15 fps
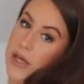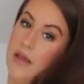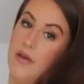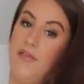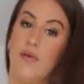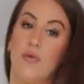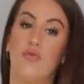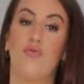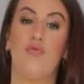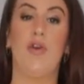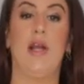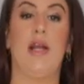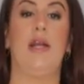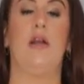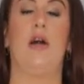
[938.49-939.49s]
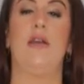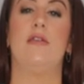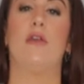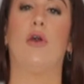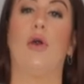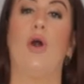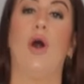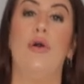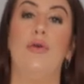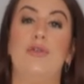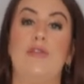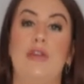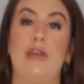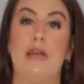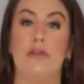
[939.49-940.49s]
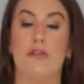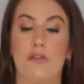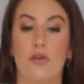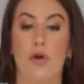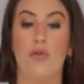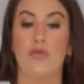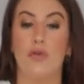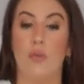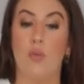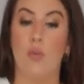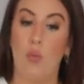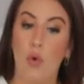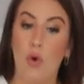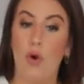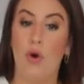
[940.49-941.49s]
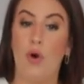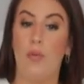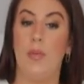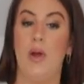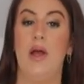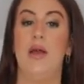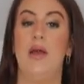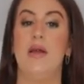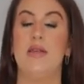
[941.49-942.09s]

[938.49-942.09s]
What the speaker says: It feels really nice and cozy and soft and warm.